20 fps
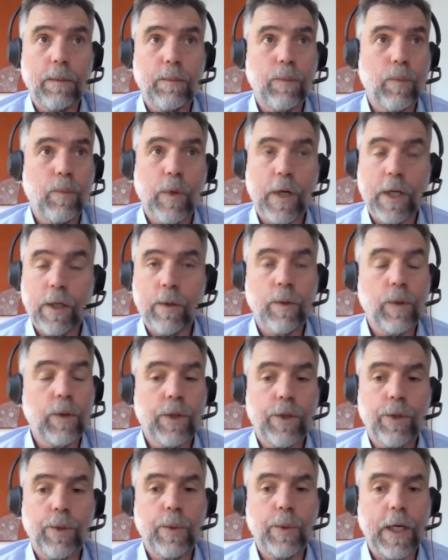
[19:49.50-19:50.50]
one or
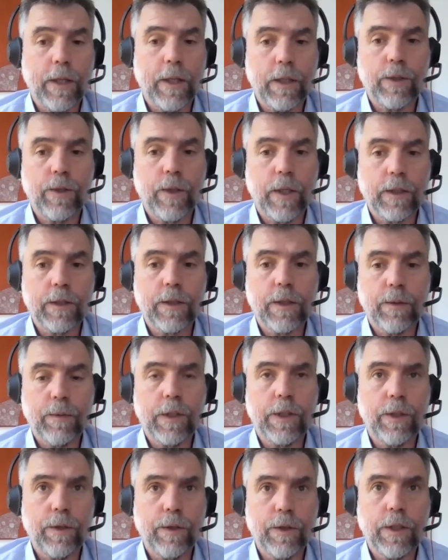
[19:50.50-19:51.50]
two other drugs that
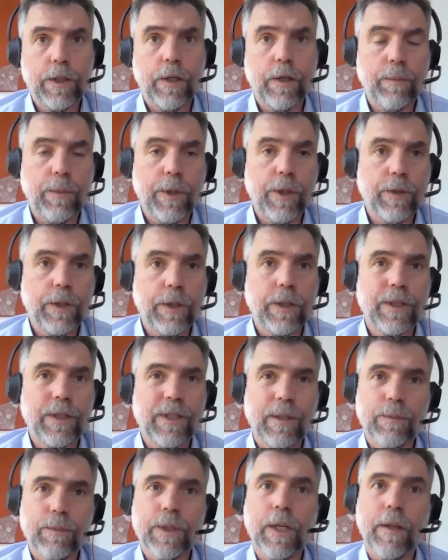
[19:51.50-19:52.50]
reduce their immune
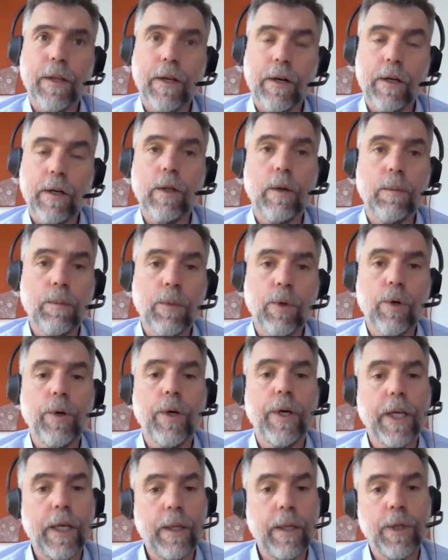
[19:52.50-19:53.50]
system. So they're a lot more
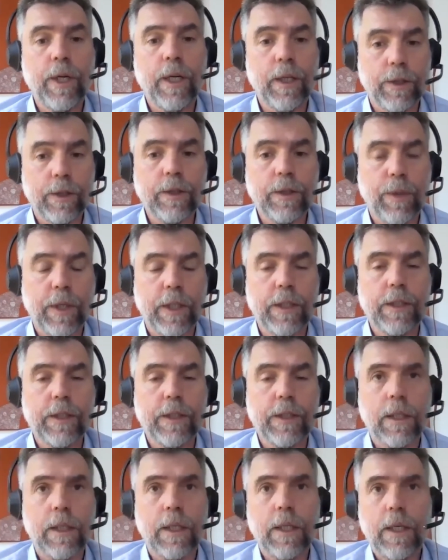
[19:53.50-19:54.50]
immunosuppressed.
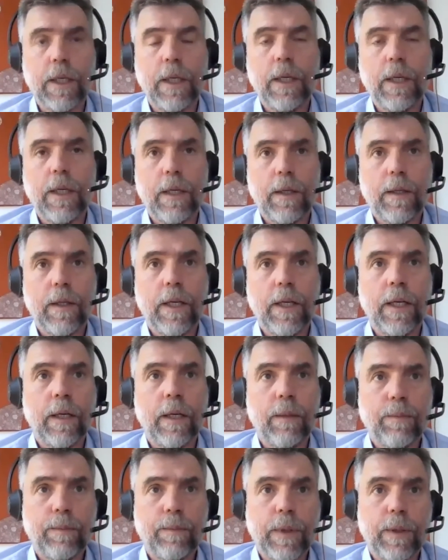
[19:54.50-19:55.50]
than
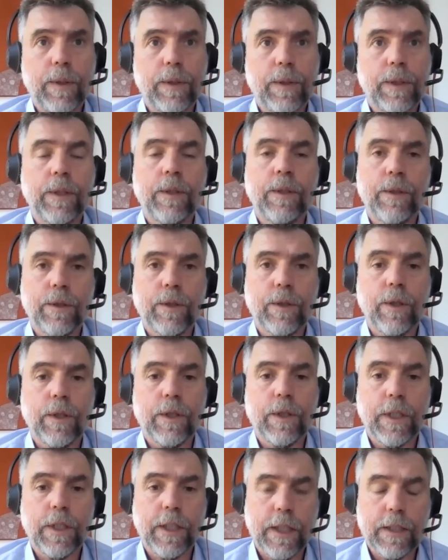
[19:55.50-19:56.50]
a person who's
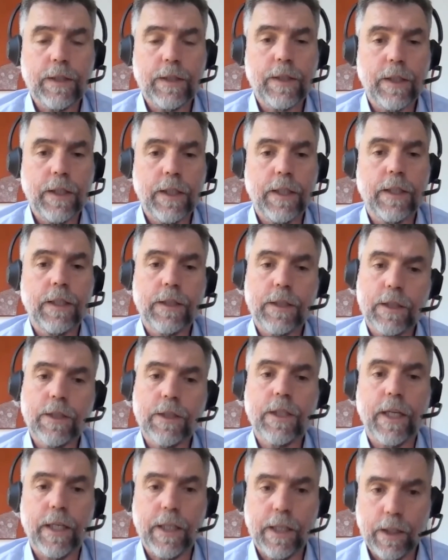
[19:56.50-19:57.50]
got TSC and is just
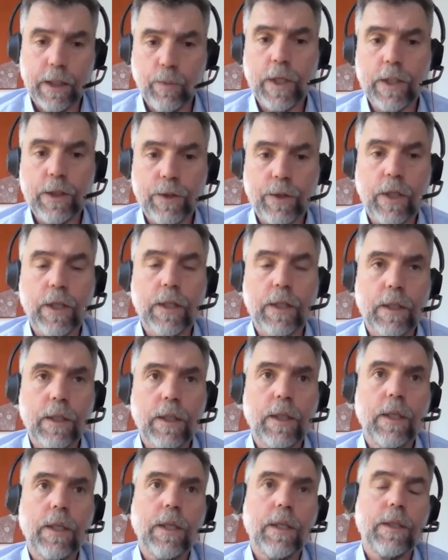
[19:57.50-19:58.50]
taking the one drug.
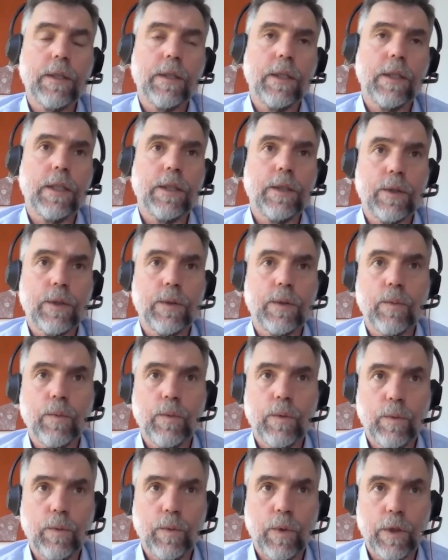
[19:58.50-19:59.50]
So that's
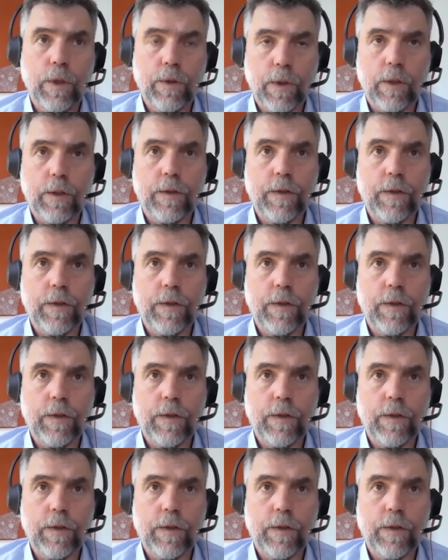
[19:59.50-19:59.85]
worthwhile to